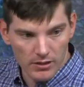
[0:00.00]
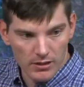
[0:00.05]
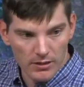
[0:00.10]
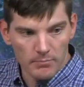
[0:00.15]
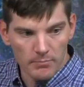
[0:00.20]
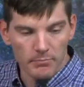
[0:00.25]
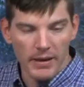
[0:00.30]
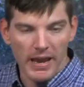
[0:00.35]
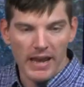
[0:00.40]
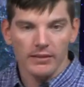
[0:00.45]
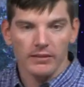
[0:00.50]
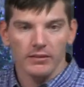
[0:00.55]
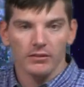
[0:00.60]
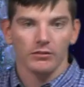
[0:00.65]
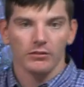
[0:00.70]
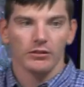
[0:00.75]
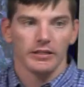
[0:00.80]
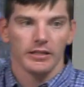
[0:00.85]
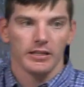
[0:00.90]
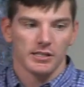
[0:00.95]

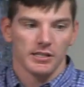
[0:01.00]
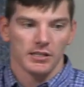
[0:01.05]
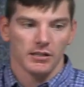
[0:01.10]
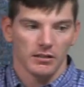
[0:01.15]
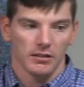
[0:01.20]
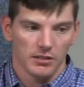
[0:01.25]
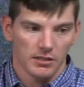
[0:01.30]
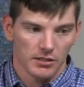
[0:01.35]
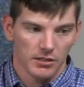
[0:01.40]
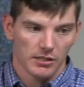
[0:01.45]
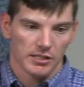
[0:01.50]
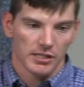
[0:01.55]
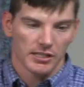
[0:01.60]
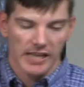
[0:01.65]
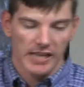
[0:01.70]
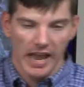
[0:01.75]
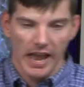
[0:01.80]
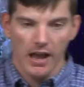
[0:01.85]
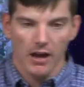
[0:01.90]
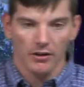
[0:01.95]
Bethel is a
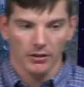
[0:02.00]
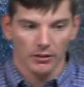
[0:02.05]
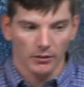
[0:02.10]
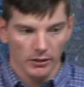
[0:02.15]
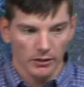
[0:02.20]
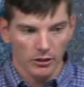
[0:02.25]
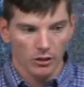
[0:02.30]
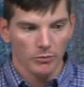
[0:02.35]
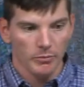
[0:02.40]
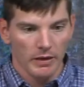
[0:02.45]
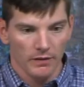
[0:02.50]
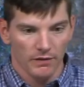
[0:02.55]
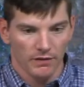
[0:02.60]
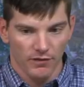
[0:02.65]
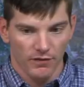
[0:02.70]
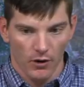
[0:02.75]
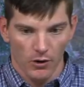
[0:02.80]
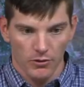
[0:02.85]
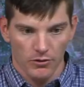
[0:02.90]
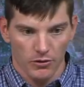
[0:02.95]
town a little bit
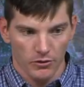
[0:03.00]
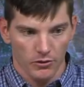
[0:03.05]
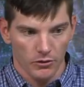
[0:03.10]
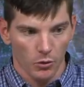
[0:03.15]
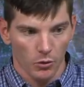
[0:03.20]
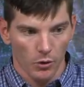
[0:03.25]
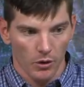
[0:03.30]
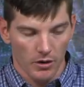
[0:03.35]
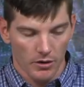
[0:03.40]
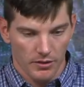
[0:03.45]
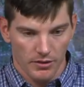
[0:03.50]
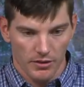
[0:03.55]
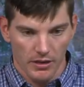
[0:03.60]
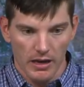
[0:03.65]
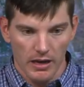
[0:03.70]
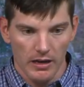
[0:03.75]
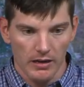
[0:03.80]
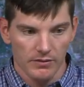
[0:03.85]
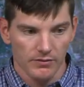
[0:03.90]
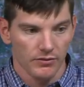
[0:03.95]
further north
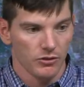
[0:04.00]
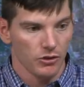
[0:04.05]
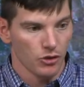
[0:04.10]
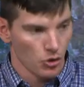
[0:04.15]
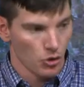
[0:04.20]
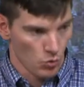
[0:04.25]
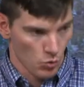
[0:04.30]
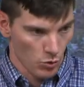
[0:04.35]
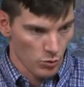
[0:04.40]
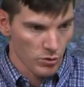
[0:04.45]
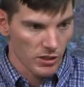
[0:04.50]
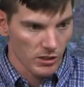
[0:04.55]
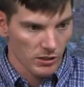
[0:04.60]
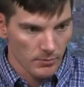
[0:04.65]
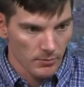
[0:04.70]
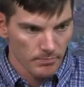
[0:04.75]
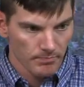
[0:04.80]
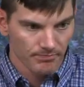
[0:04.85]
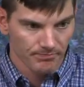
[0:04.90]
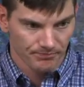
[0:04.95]
of
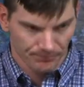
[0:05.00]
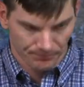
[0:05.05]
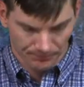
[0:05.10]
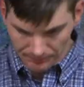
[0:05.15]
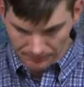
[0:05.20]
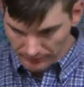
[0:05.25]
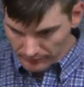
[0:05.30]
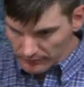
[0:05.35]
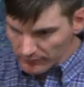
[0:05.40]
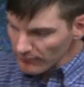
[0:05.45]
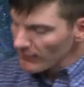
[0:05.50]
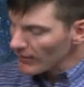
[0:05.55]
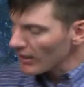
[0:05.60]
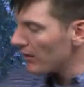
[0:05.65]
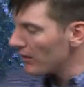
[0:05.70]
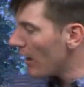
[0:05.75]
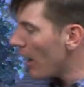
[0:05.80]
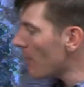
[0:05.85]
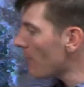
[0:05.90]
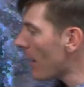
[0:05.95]
Jerusalem.
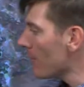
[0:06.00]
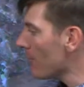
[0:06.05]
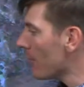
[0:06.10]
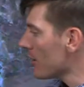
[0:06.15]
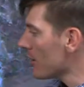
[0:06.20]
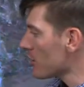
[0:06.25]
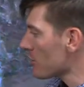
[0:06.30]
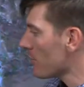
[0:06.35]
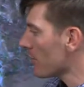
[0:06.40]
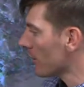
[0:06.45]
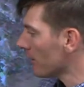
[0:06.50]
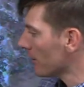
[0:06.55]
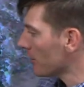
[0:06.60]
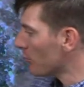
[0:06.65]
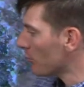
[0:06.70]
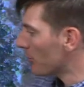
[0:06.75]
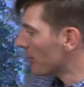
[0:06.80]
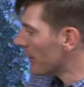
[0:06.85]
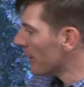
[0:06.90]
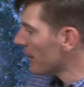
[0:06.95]
Not by much, but a little
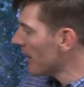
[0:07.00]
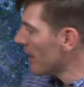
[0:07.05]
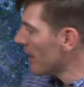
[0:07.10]
bit.